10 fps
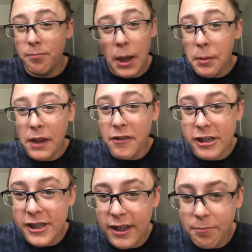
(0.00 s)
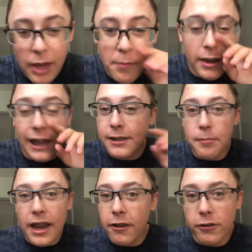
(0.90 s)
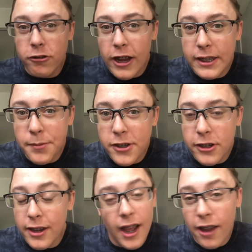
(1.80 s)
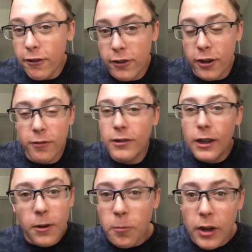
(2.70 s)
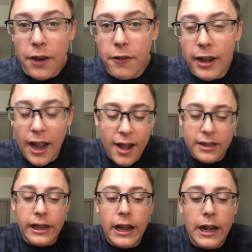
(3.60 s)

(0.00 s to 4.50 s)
Maybe even a stick. Maybe it has a manual transmission. I don't know. Whatever it has.